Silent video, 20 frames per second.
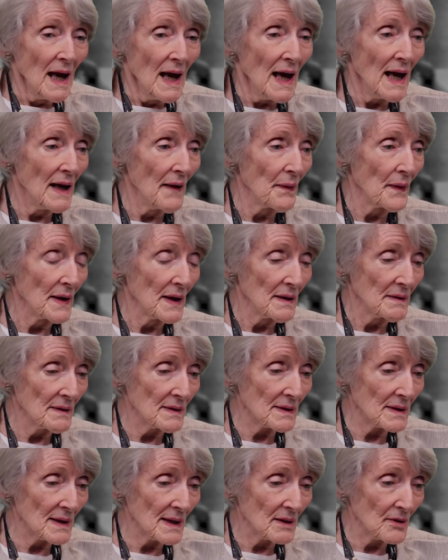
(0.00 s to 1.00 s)
And
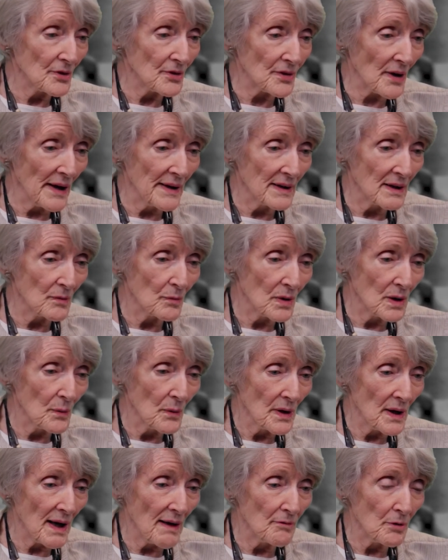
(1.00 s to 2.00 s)
then they decided we
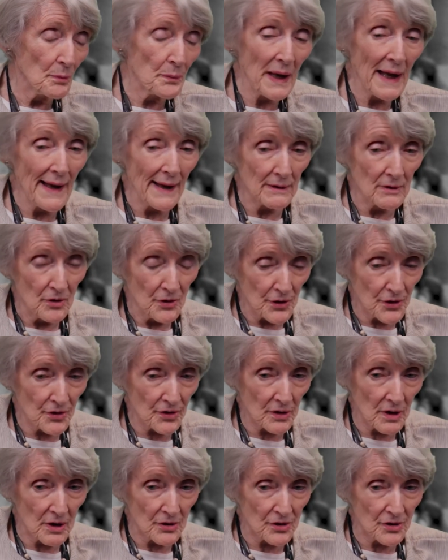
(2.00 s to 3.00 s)
would have a panel
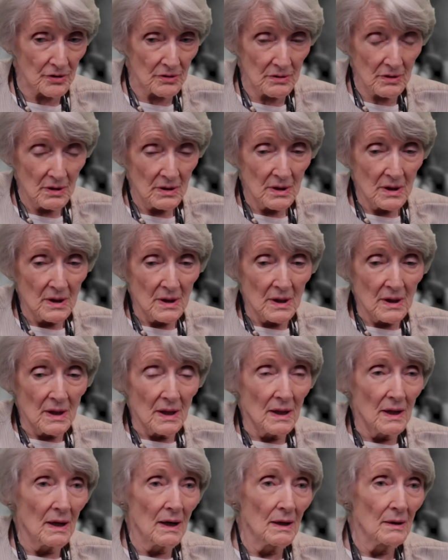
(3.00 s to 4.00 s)
discussion
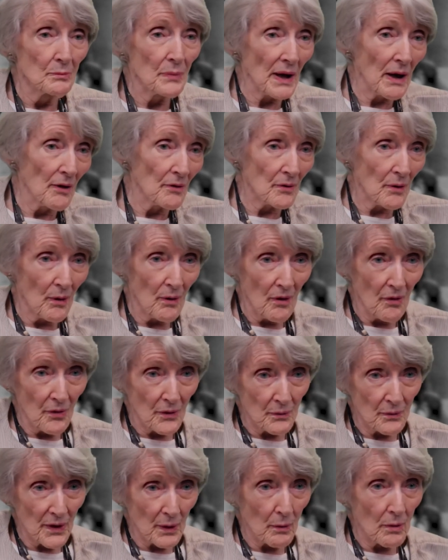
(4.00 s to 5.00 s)
about all
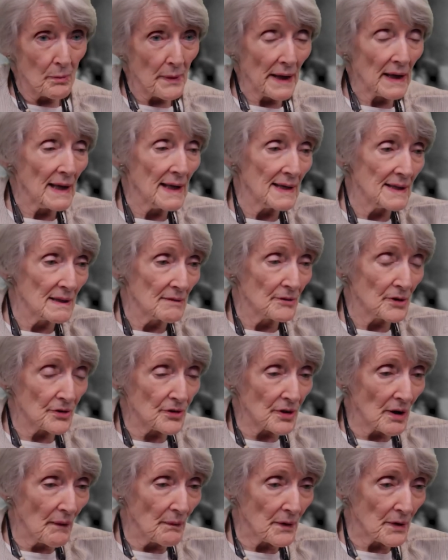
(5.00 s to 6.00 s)
the, there were about eight of
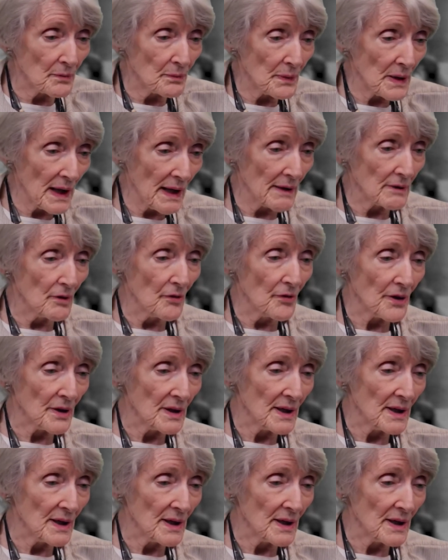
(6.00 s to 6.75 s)
us on the panel the